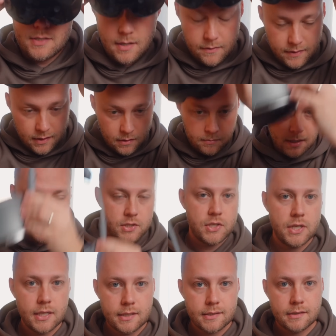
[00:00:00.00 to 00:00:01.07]
nothing on my
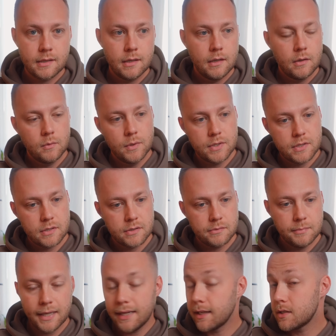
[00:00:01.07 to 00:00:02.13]
cheeks, which
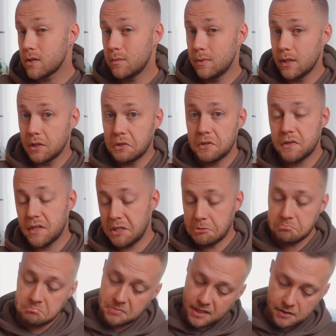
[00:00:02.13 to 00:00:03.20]
might actually be a good
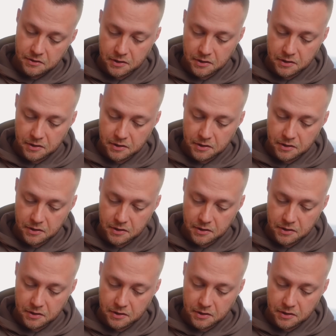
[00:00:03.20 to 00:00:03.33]
thing. I don't